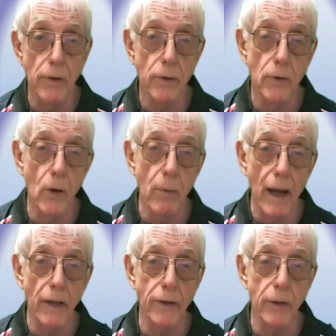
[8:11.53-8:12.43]
go
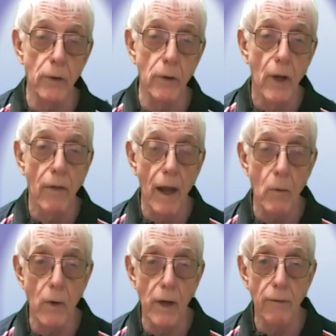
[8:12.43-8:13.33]
back to that
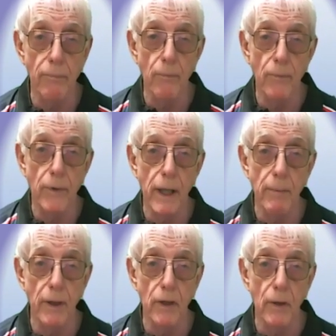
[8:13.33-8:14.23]
way of
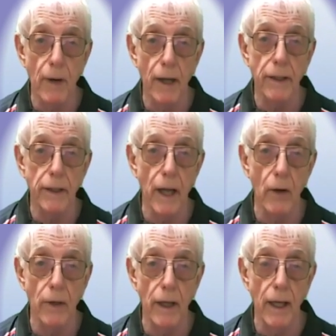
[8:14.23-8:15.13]
keeping your bank
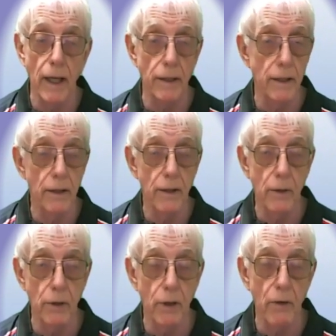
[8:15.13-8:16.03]
account in the
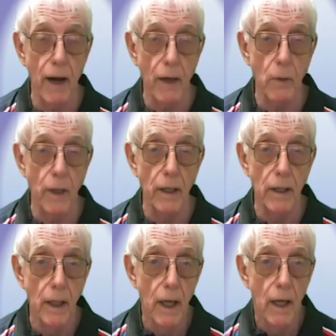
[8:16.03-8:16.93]
correct way
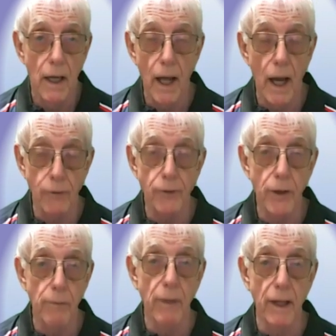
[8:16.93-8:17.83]
after
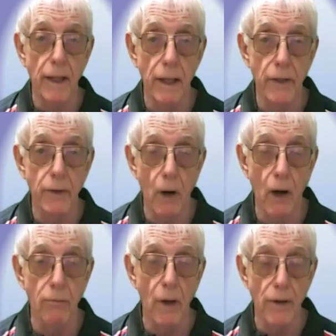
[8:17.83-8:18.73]
you've been here
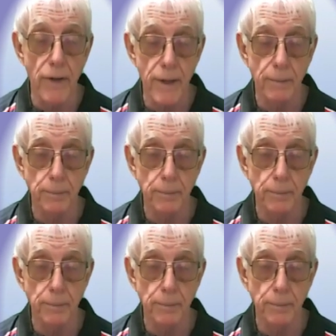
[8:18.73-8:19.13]
12 months.